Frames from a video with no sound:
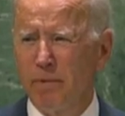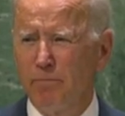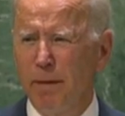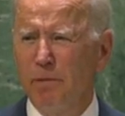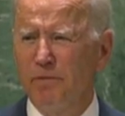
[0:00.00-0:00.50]

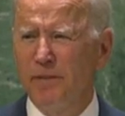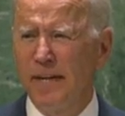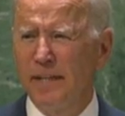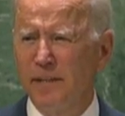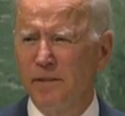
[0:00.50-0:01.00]
People have
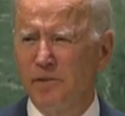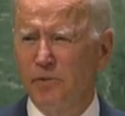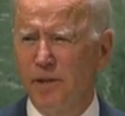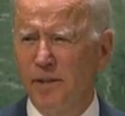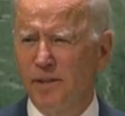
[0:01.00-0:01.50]
taken to the
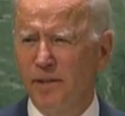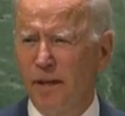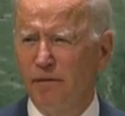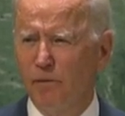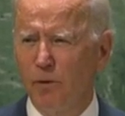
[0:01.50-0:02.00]
streets in
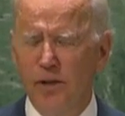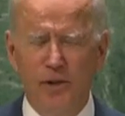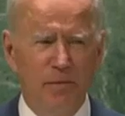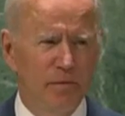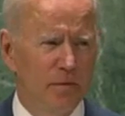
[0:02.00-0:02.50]
every
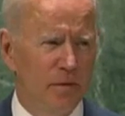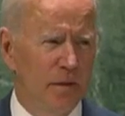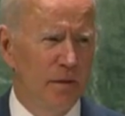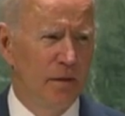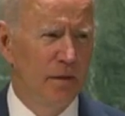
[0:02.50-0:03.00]
region
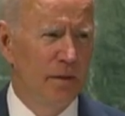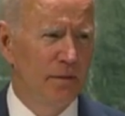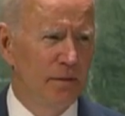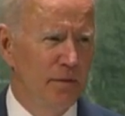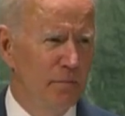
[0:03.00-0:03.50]

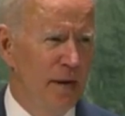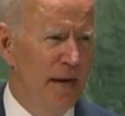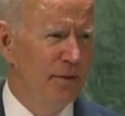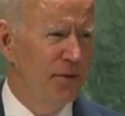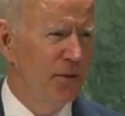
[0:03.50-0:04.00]
to
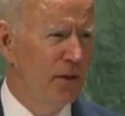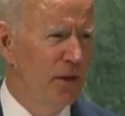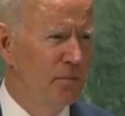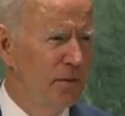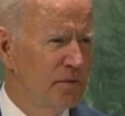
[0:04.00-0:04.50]
demand that their
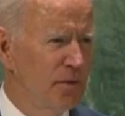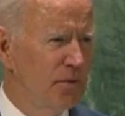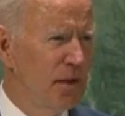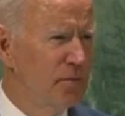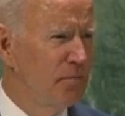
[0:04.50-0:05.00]
governments
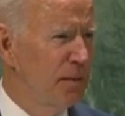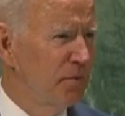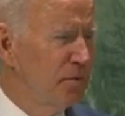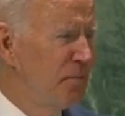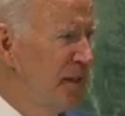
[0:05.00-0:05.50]
address
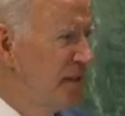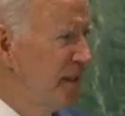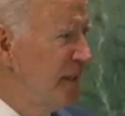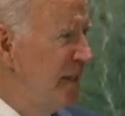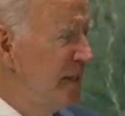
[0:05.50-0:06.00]
people's
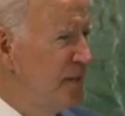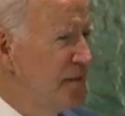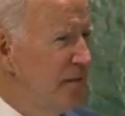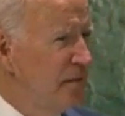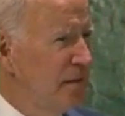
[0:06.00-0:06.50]
basic
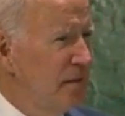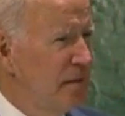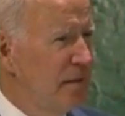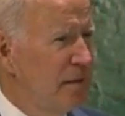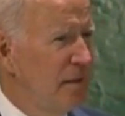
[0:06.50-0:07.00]
needs,
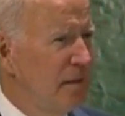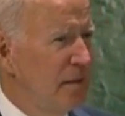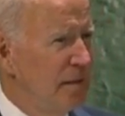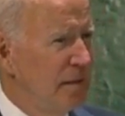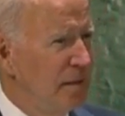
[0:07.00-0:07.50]

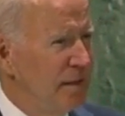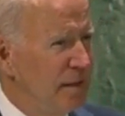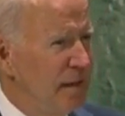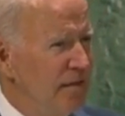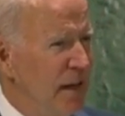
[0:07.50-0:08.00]

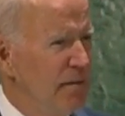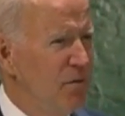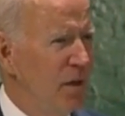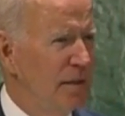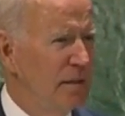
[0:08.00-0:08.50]
give
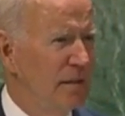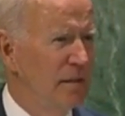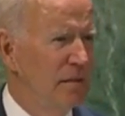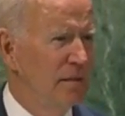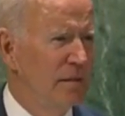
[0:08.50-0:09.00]

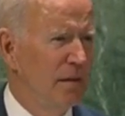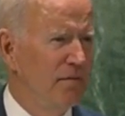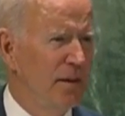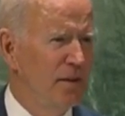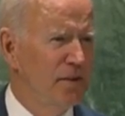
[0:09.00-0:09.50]
everyone a
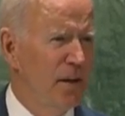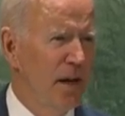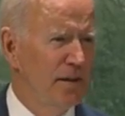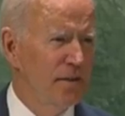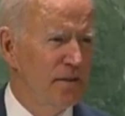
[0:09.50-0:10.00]
fair
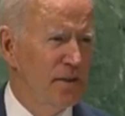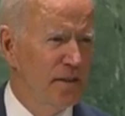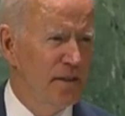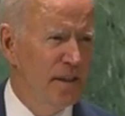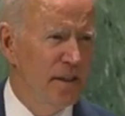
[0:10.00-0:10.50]
shot to
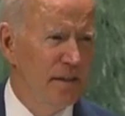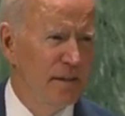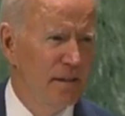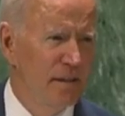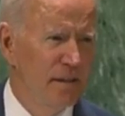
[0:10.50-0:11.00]
succeed,
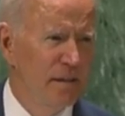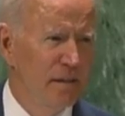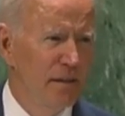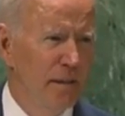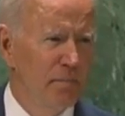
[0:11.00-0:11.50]

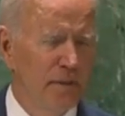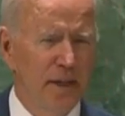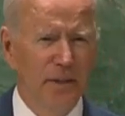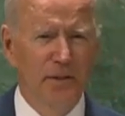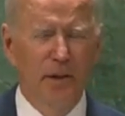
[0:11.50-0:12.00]
and
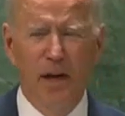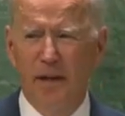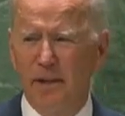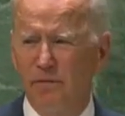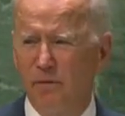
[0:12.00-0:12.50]
protect their
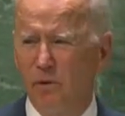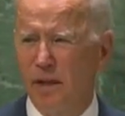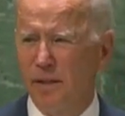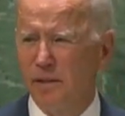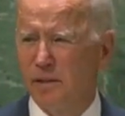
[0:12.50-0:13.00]
God-given
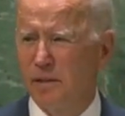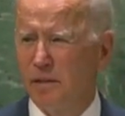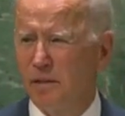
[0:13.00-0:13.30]
rights.